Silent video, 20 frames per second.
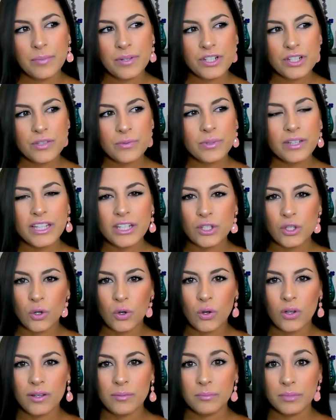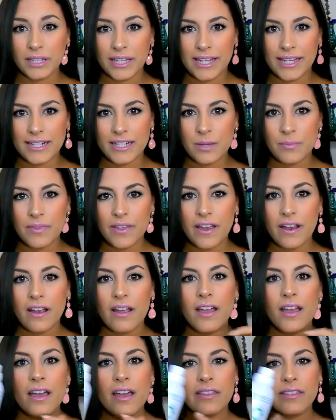but just really dull and bland up there.
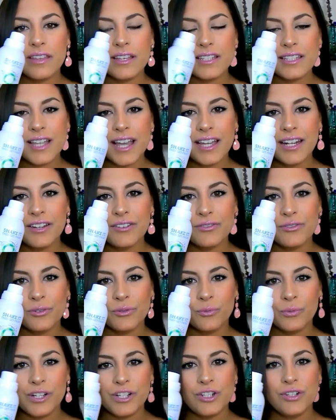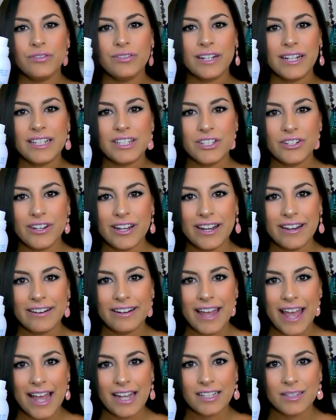This kind of rejuvenates your hair
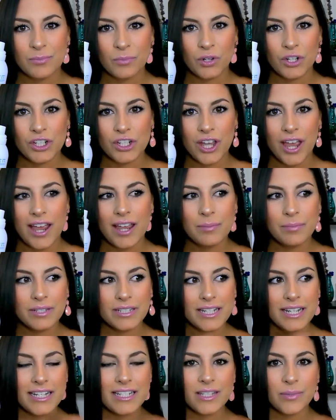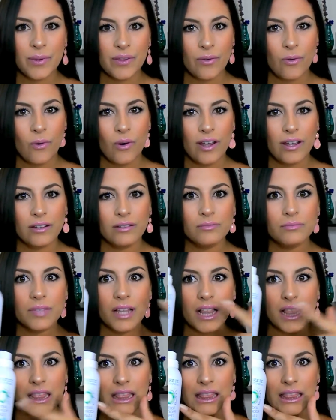and adds more shine, but takes away the oil.
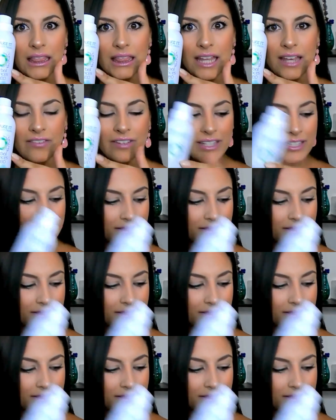Love it.